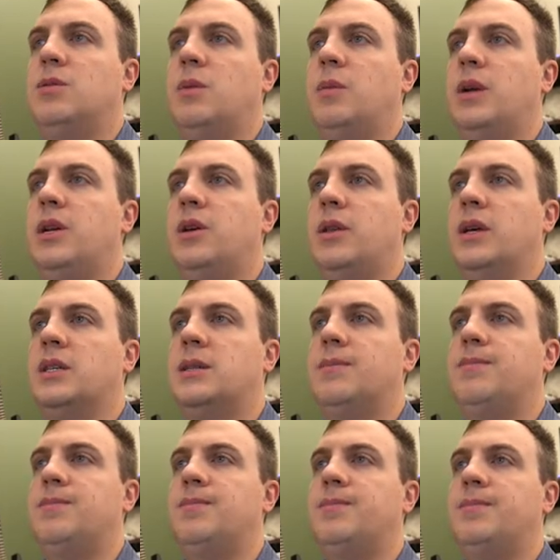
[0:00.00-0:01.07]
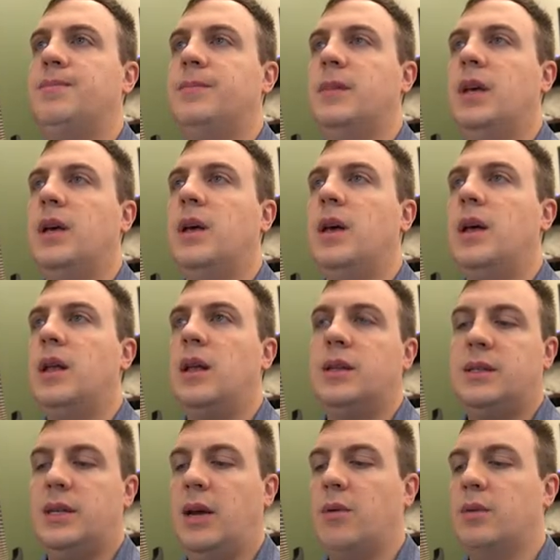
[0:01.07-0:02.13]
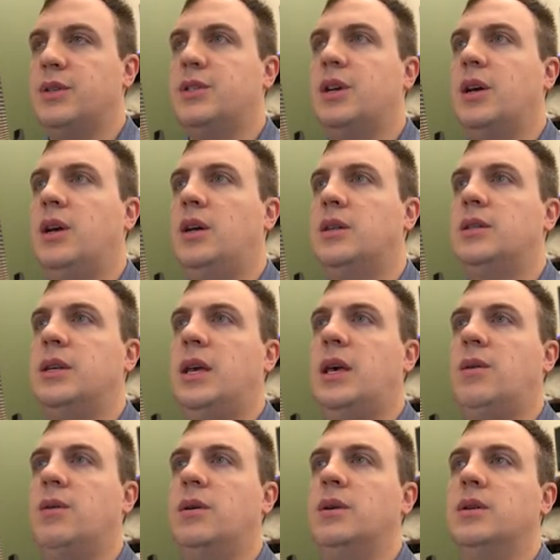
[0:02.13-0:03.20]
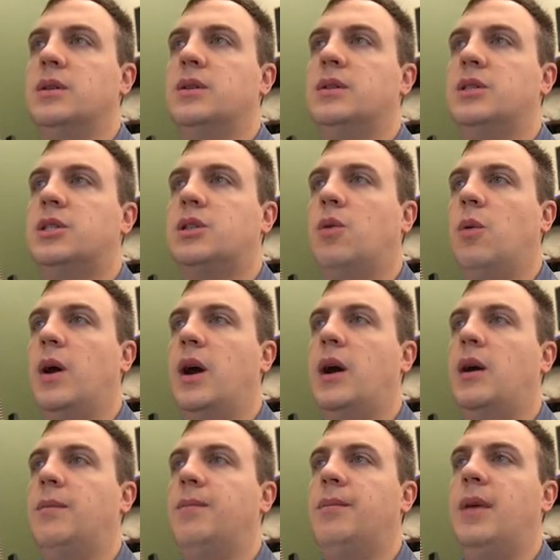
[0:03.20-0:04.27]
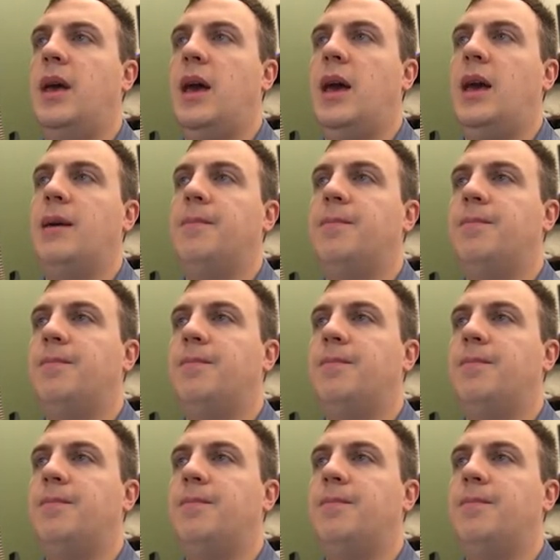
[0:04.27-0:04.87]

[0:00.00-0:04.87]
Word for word: when we do this. Let's say result equals square a.